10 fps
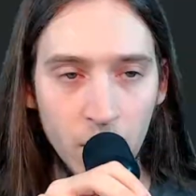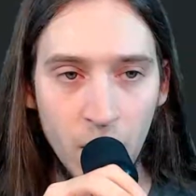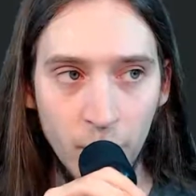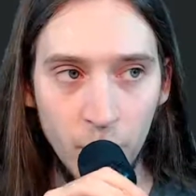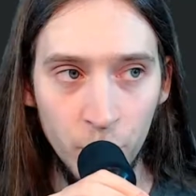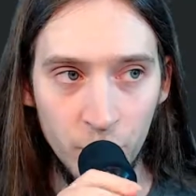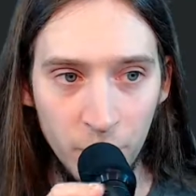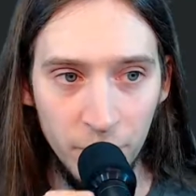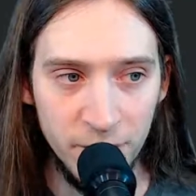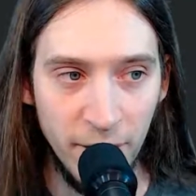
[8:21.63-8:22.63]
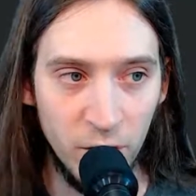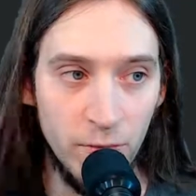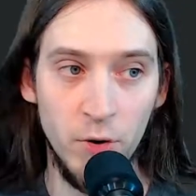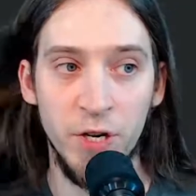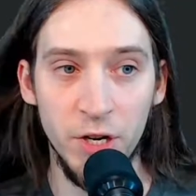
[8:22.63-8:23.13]
I'm going to move this
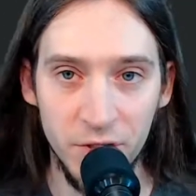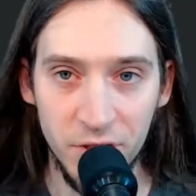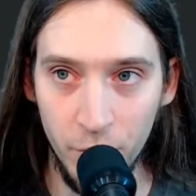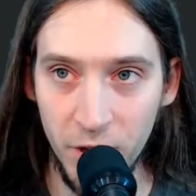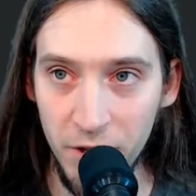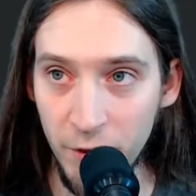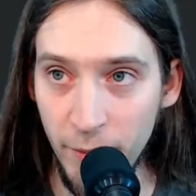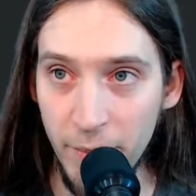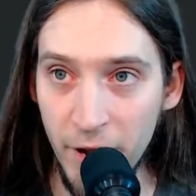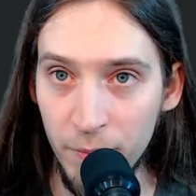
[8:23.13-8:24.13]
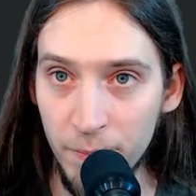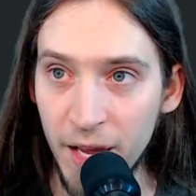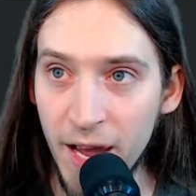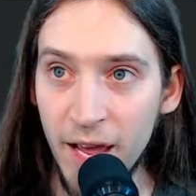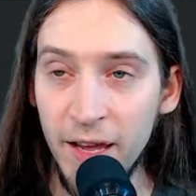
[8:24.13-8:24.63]
microphone here so you can hear me better.
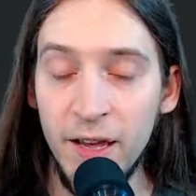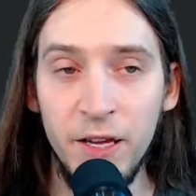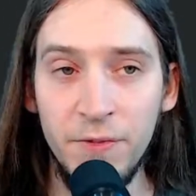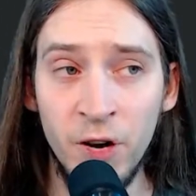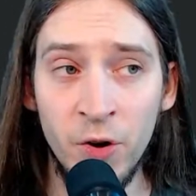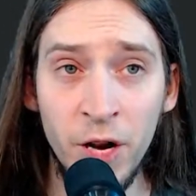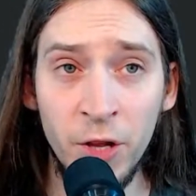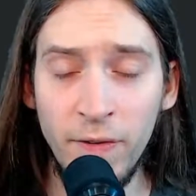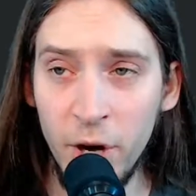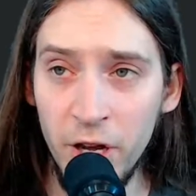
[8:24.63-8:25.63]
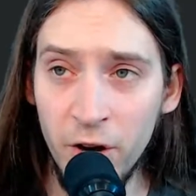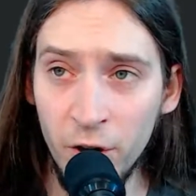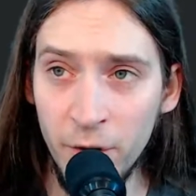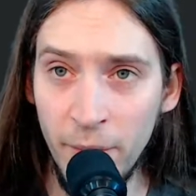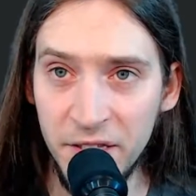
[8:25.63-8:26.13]
If I run it without any
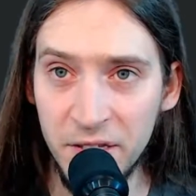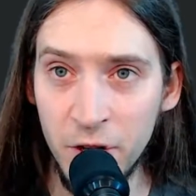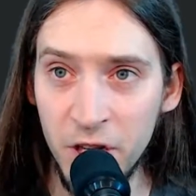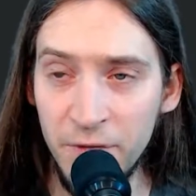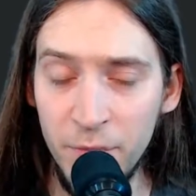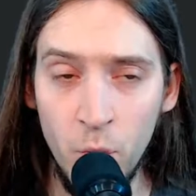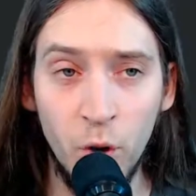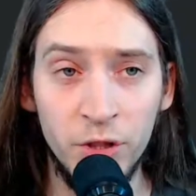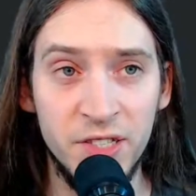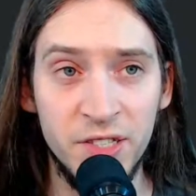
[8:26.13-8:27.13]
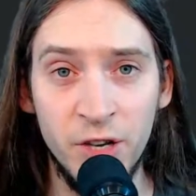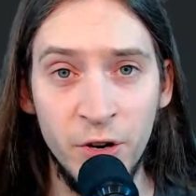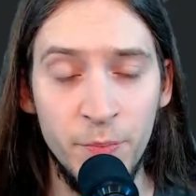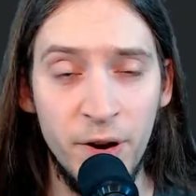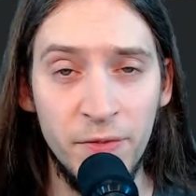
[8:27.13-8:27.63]
arguments, it's going to give me what is the
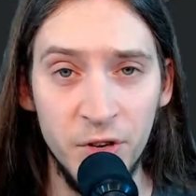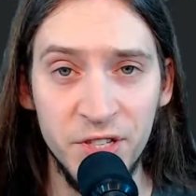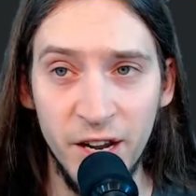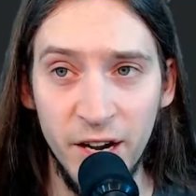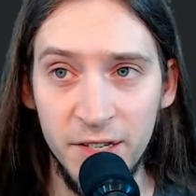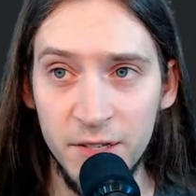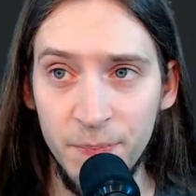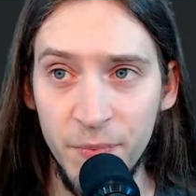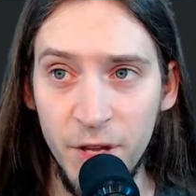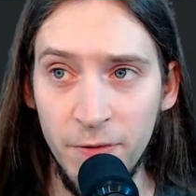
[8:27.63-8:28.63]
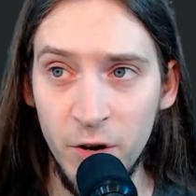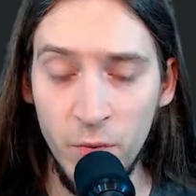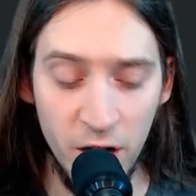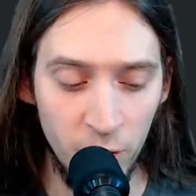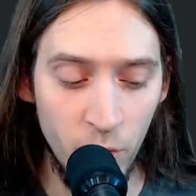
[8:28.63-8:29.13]
current buffer size. If I
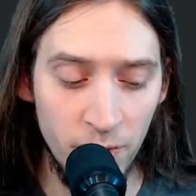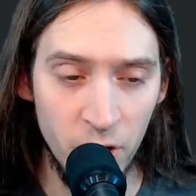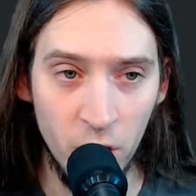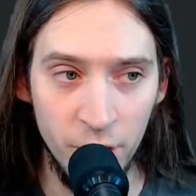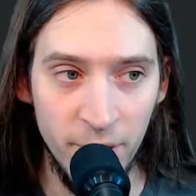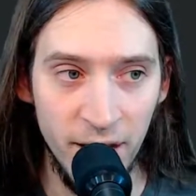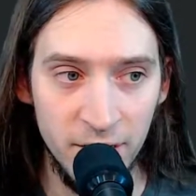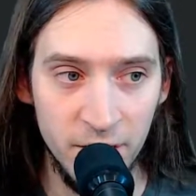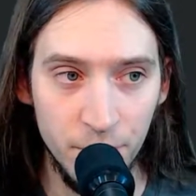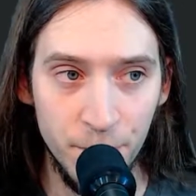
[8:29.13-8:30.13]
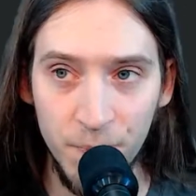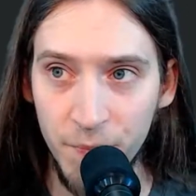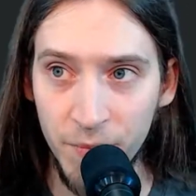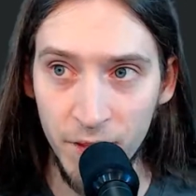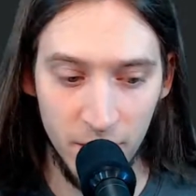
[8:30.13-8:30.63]
run it with an argument,
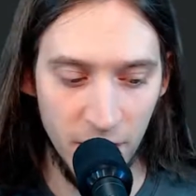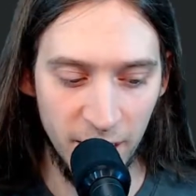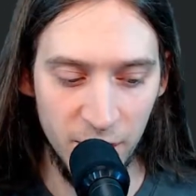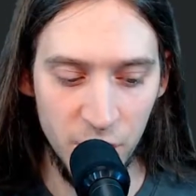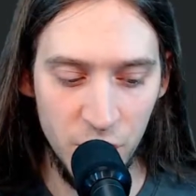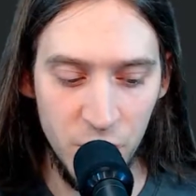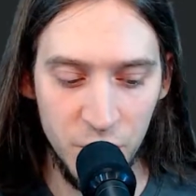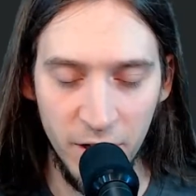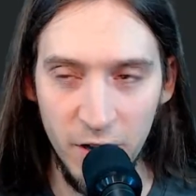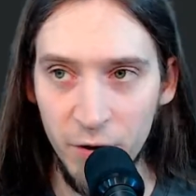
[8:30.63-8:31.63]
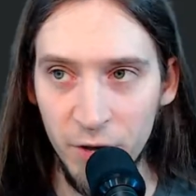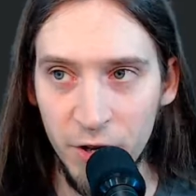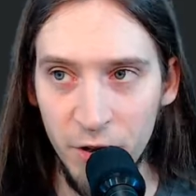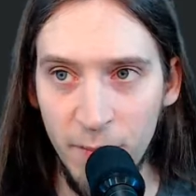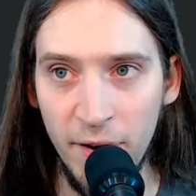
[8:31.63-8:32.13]
I can change the
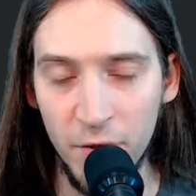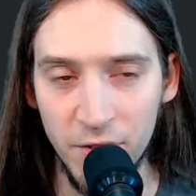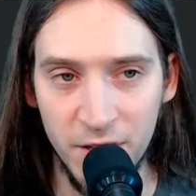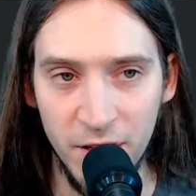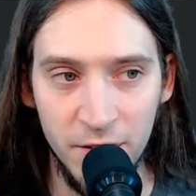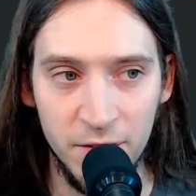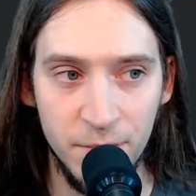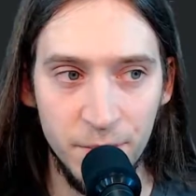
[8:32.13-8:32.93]
current buffer size.